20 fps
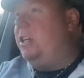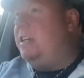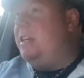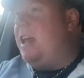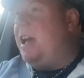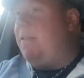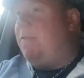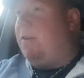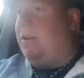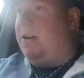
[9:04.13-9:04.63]

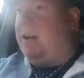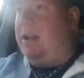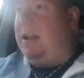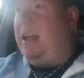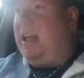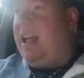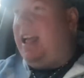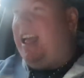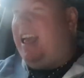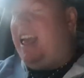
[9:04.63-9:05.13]
never,
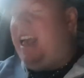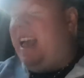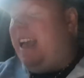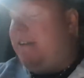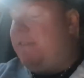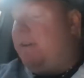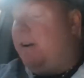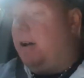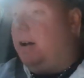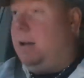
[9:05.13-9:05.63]

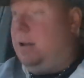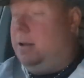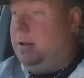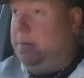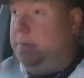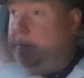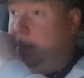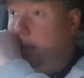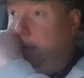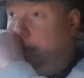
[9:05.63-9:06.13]
ever
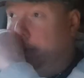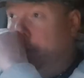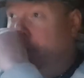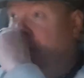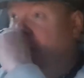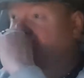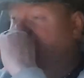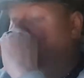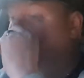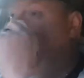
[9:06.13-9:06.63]

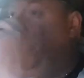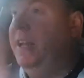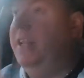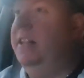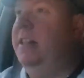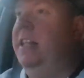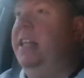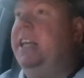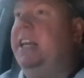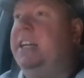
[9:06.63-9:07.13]
be
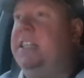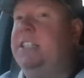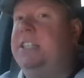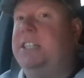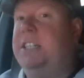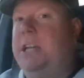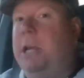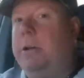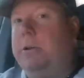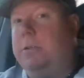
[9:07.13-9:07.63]
the
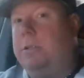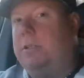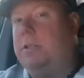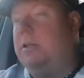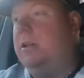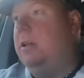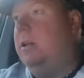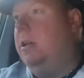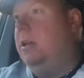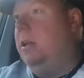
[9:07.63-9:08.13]
excuse
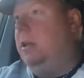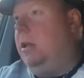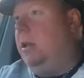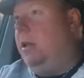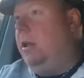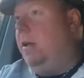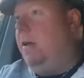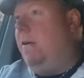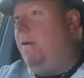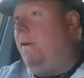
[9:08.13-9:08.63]

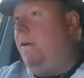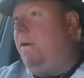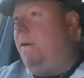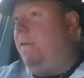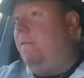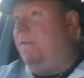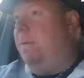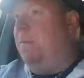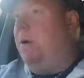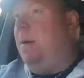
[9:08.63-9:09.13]

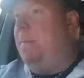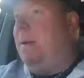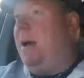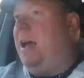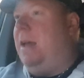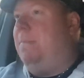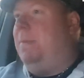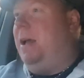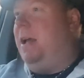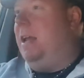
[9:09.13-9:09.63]
for my
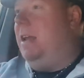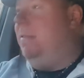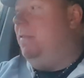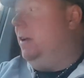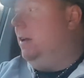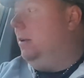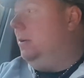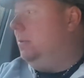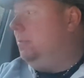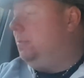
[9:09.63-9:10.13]
bad
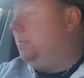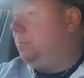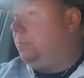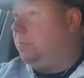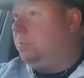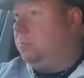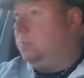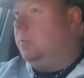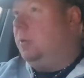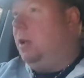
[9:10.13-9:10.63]
behaviour.
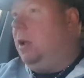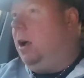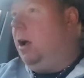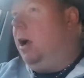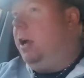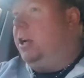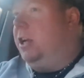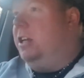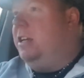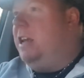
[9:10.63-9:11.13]

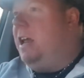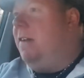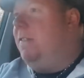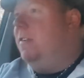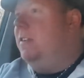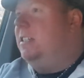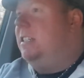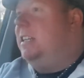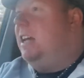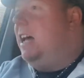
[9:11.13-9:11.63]
I could
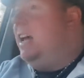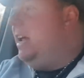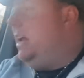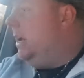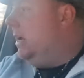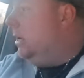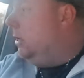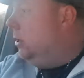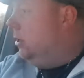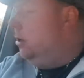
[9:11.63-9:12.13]
never
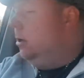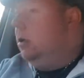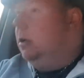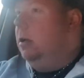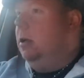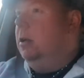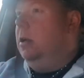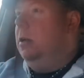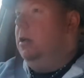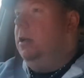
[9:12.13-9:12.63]
say,
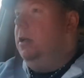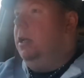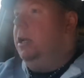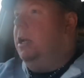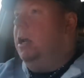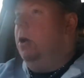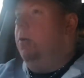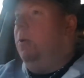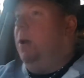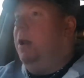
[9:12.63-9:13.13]
you
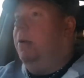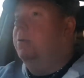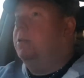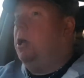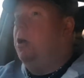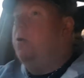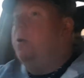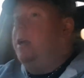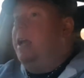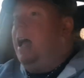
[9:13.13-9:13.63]
know, well, it was
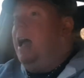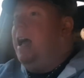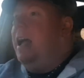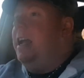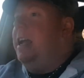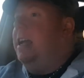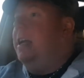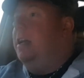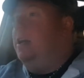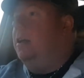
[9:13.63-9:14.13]

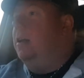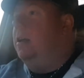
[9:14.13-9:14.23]
okay